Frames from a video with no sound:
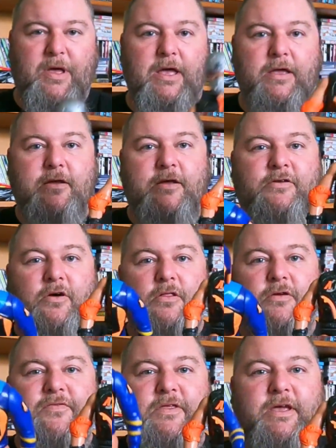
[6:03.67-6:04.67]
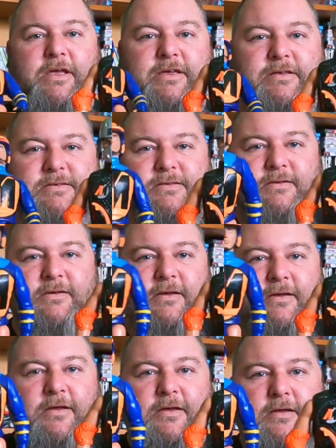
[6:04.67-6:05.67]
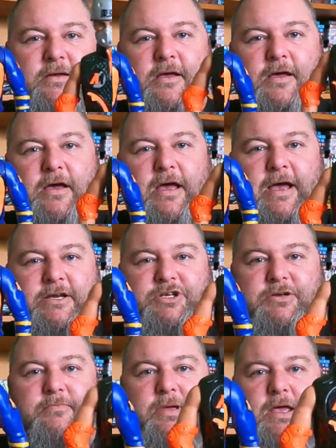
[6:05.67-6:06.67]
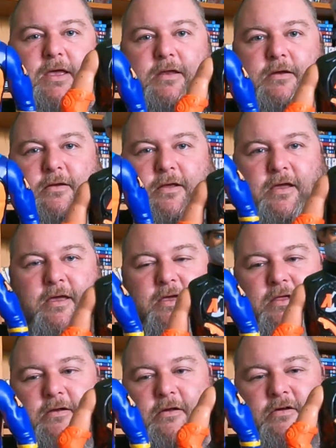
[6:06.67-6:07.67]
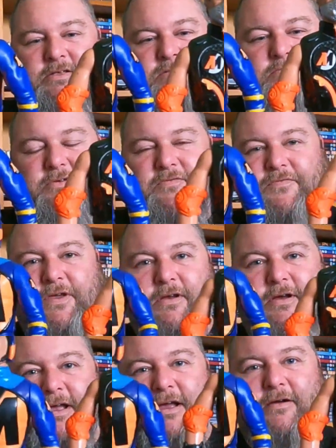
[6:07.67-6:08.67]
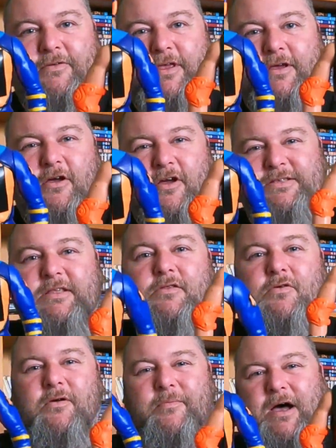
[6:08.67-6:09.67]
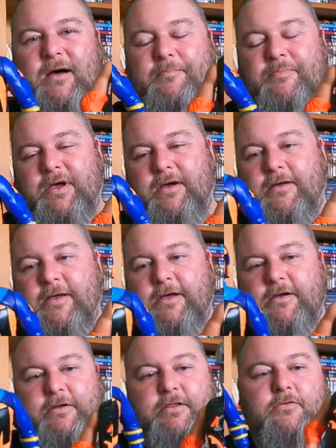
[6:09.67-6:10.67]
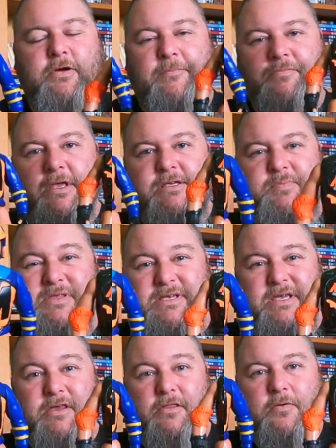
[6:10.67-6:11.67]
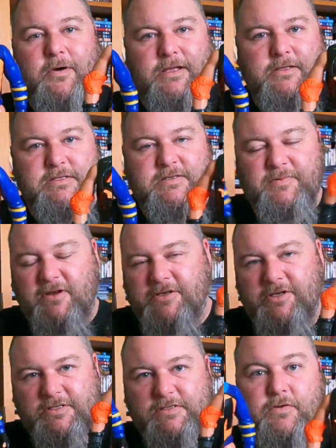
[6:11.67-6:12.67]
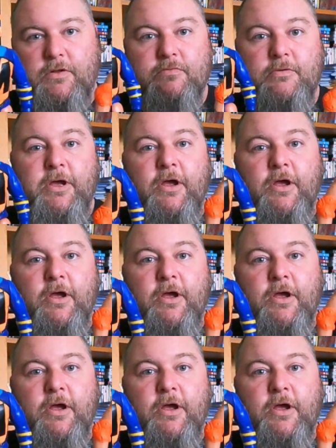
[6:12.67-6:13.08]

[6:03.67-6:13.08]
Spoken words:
I paid $1 for these, Action Man, and I sort of figured I can't really go. I did look them up, but didn't look up these particular ones. I just sort of